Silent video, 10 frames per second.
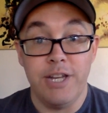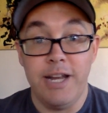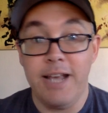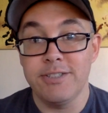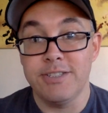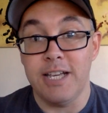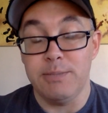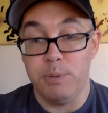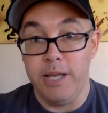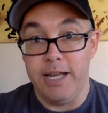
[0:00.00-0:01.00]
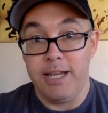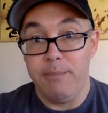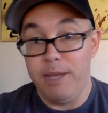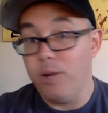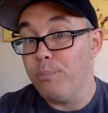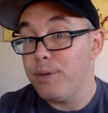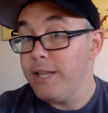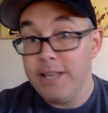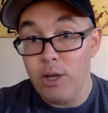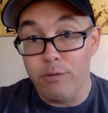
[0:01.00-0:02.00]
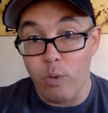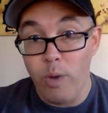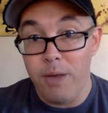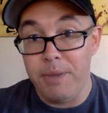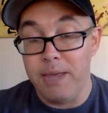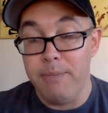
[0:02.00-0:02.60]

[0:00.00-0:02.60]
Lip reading: and exercise plan can be completely overwhelming